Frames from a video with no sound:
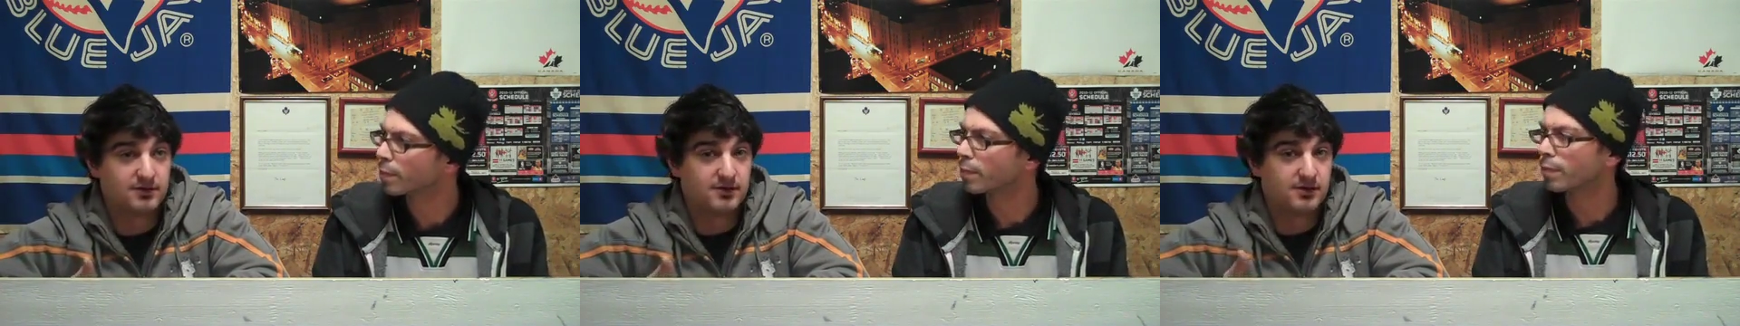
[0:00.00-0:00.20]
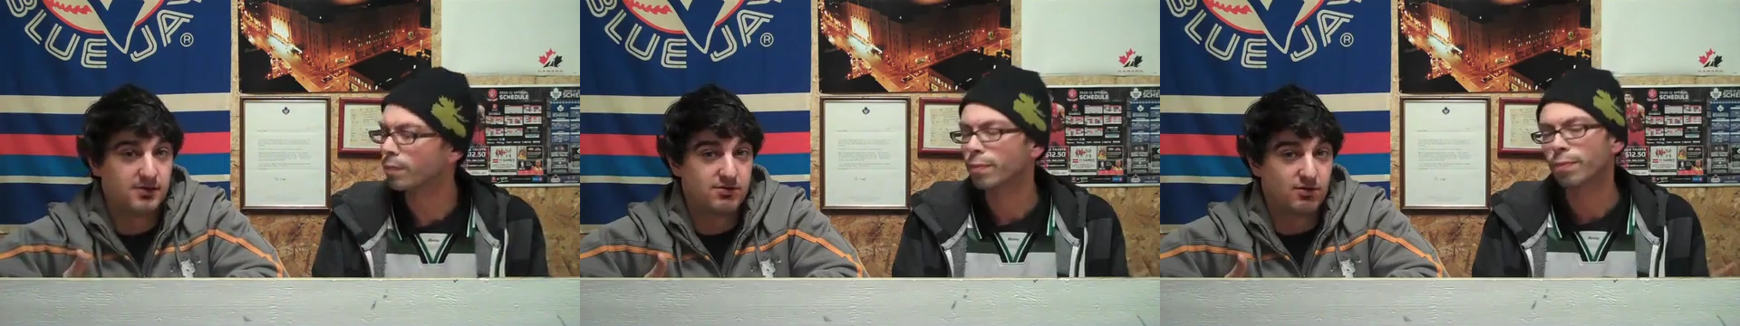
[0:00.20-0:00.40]

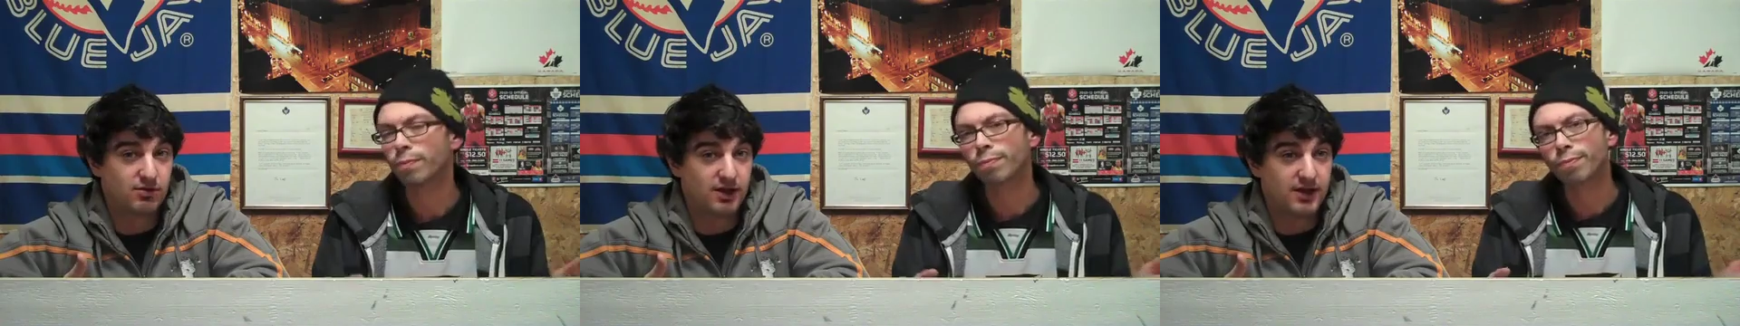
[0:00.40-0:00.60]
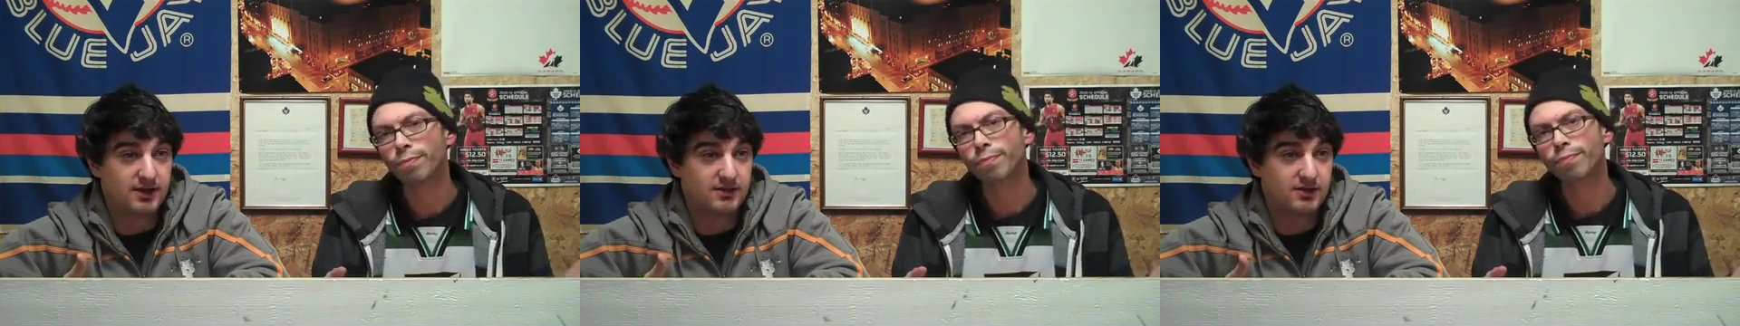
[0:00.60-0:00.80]
Speaker 1: So
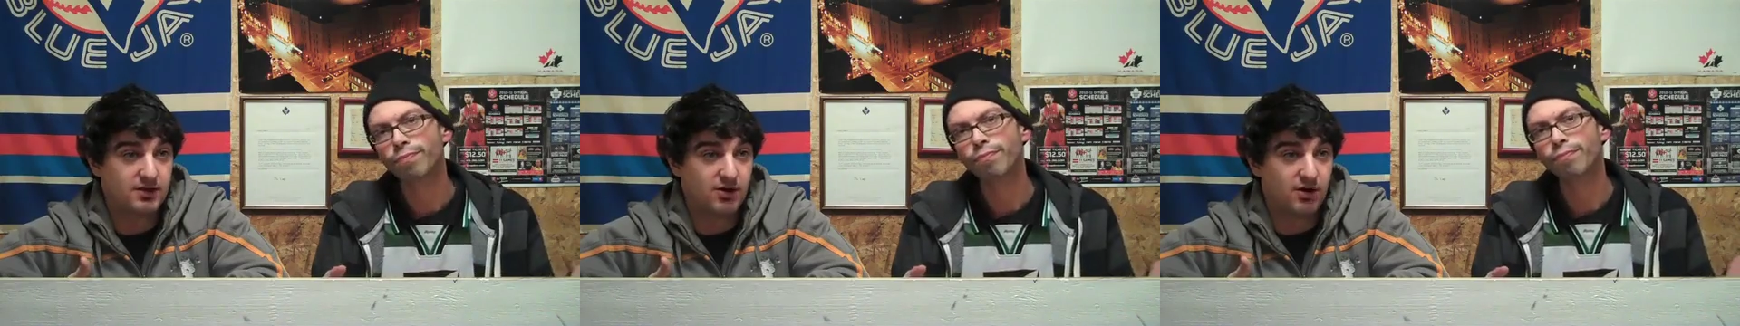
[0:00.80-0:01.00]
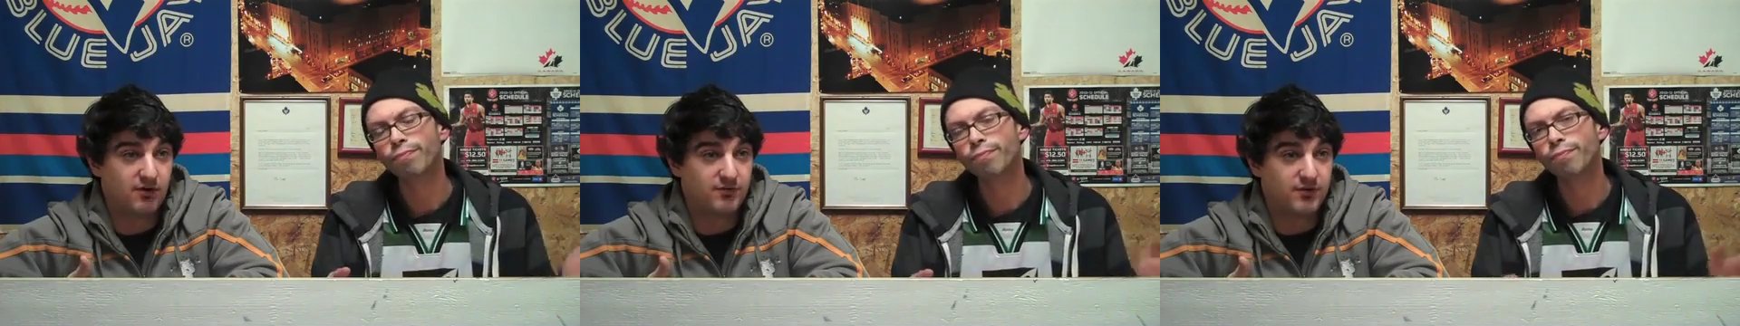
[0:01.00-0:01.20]
like,
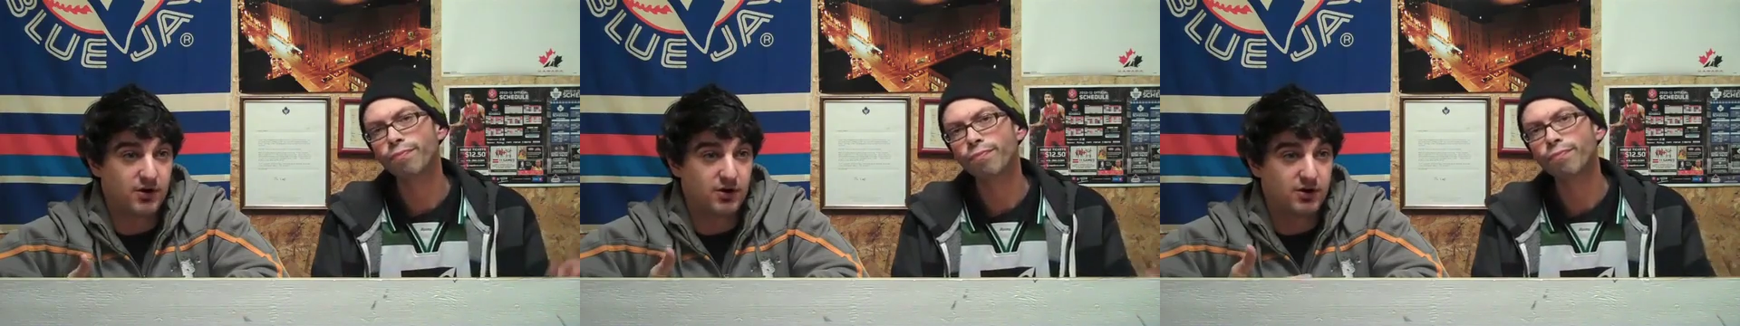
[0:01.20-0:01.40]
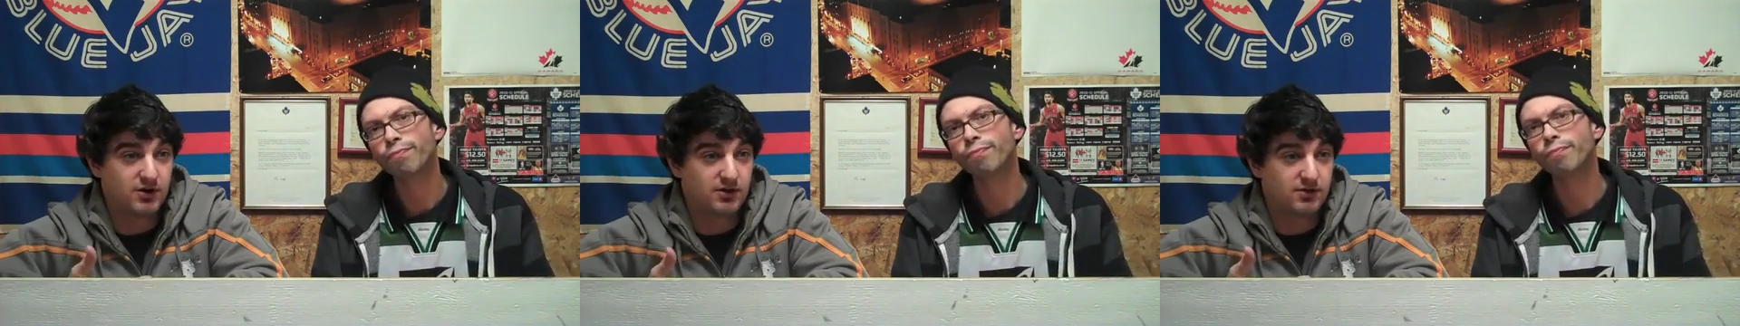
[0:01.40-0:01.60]
you know, if
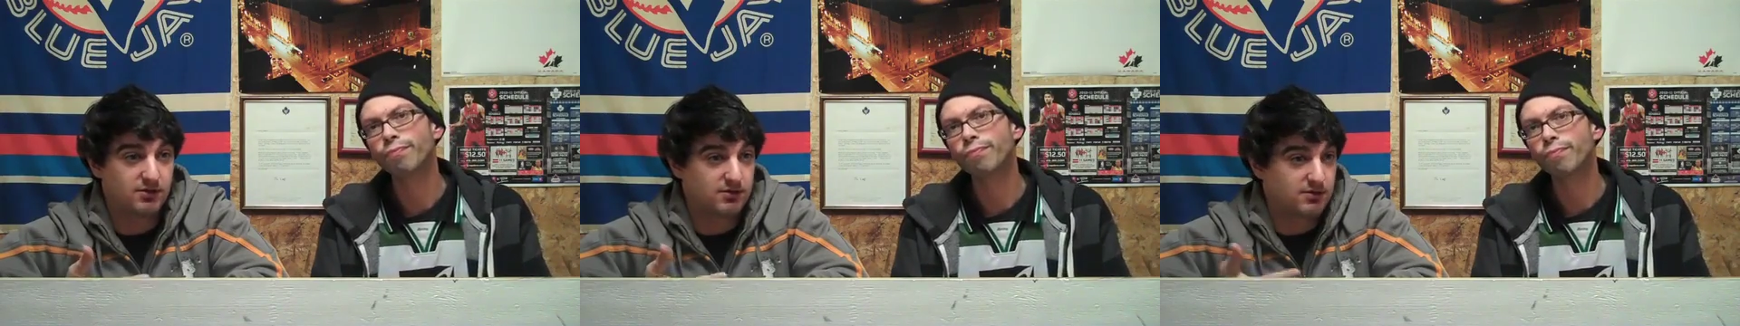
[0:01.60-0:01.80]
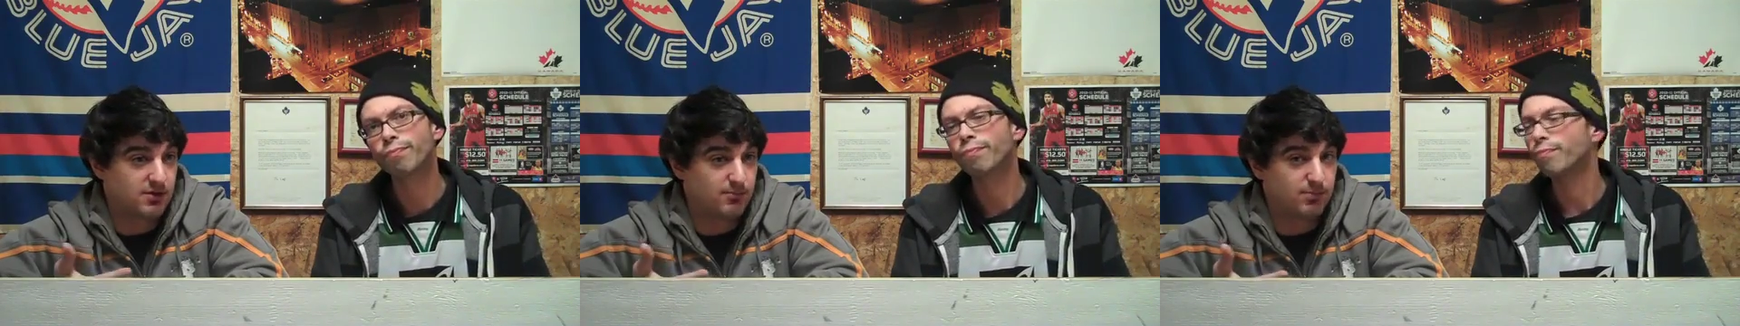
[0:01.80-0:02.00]
you're going
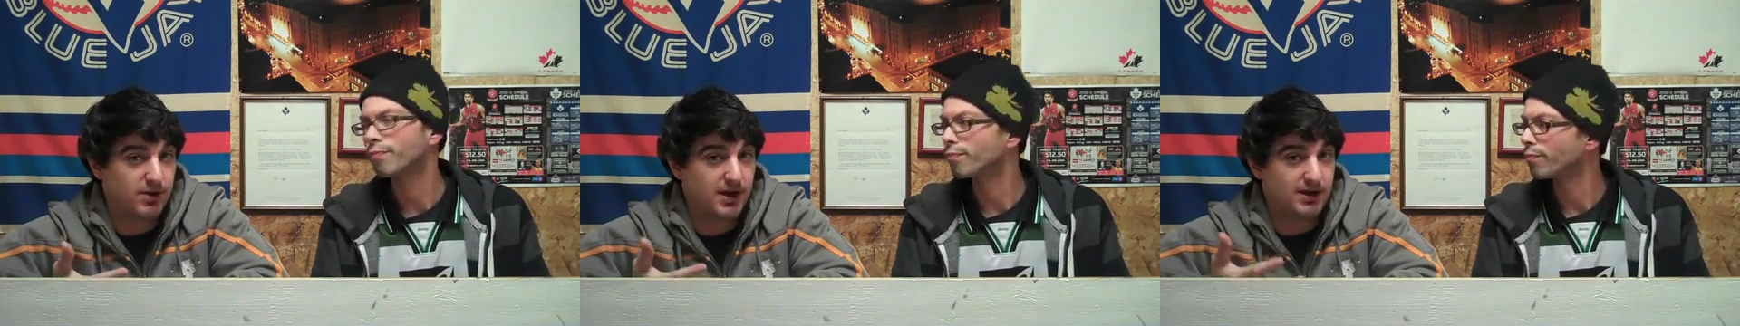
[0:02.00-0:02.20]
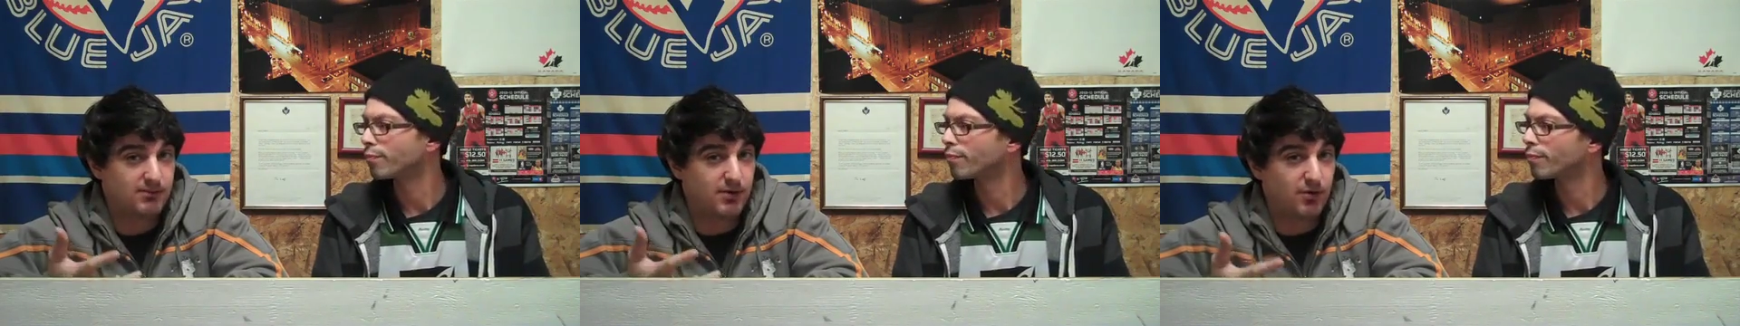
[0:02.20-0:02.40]
to
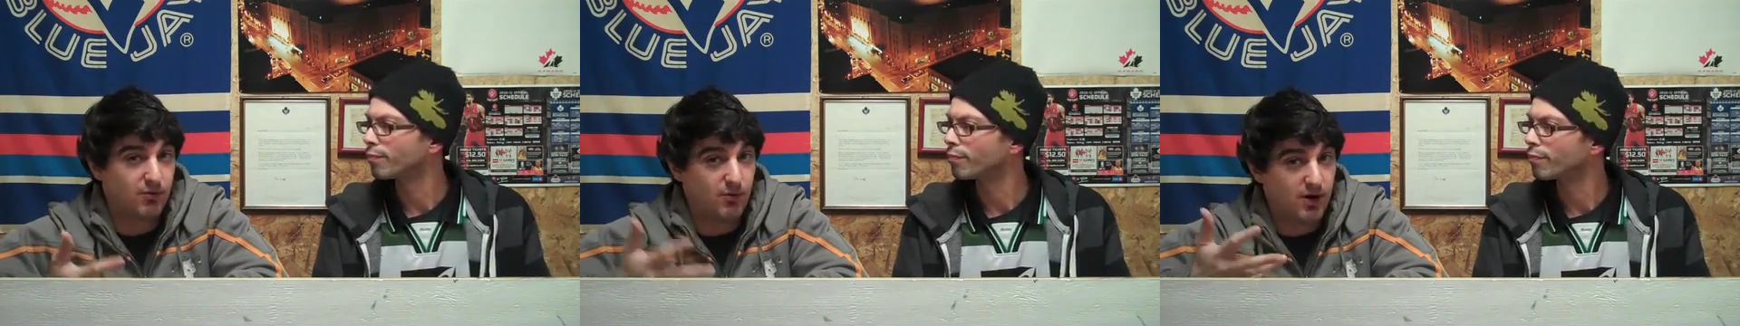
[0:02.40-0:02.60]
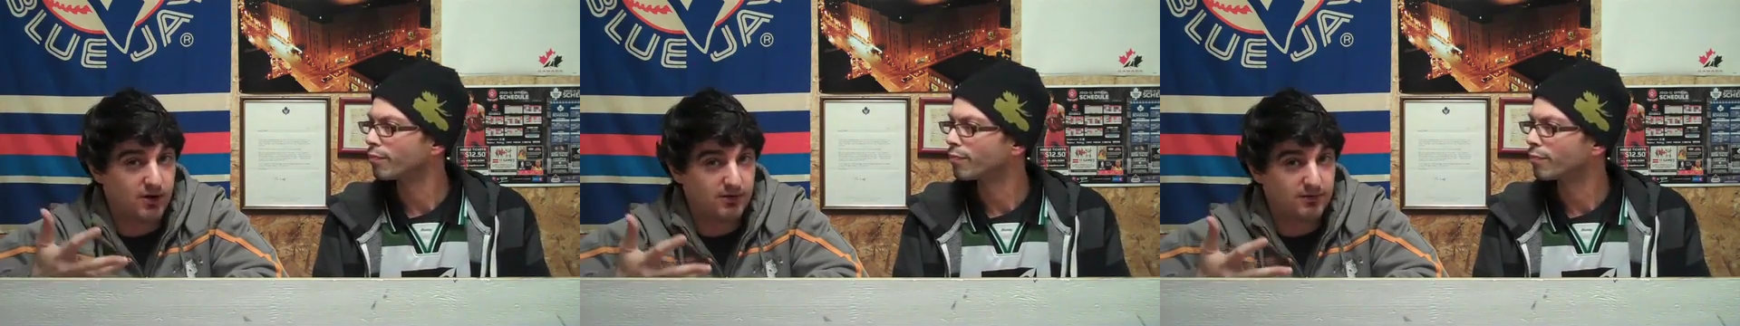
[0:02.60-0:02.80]
complain about one or